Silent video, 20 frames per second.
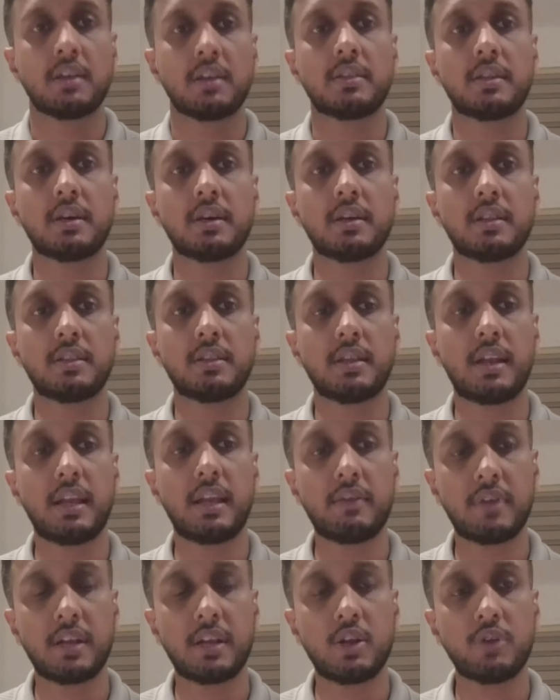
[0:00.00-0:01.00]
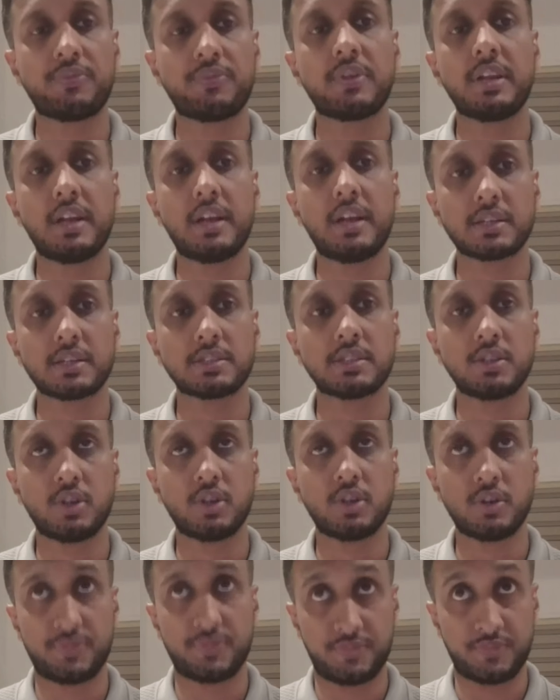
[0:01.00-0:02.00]
the, the level of reduction
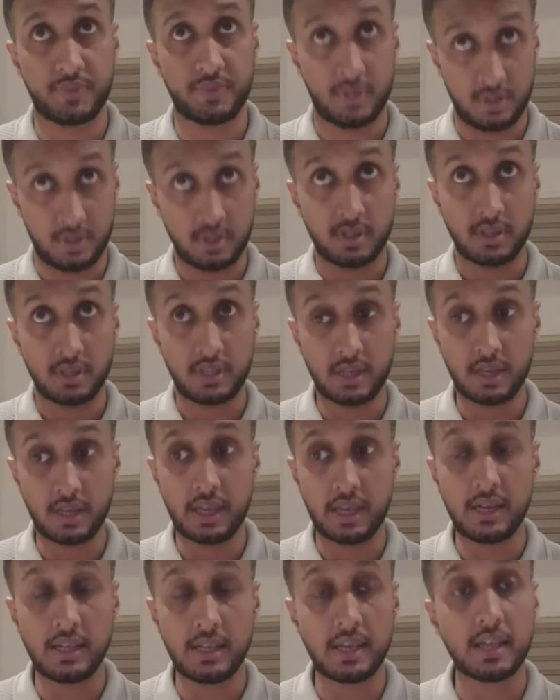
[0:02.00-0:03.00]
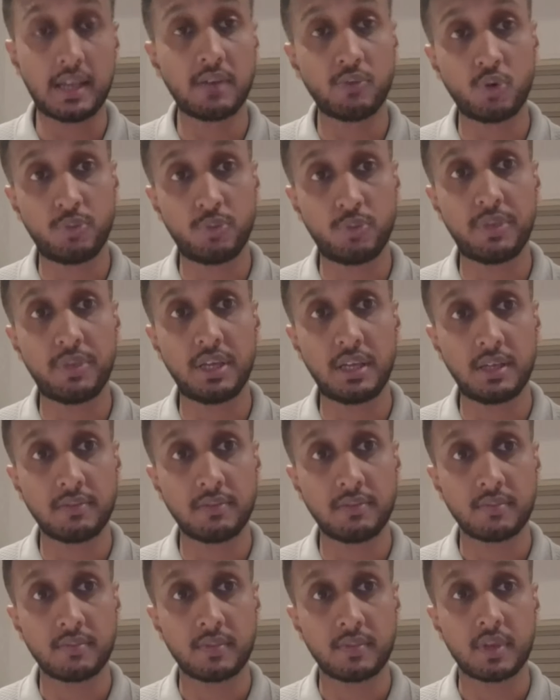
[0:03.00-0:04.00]
of the L D L would be
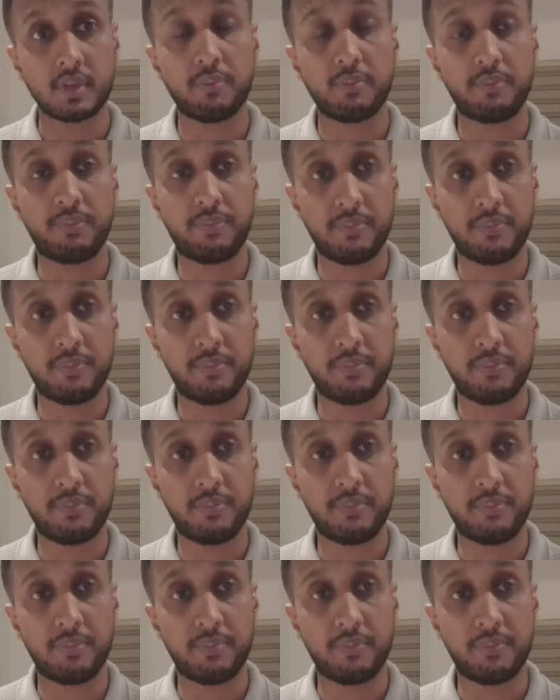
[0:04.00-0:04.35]
a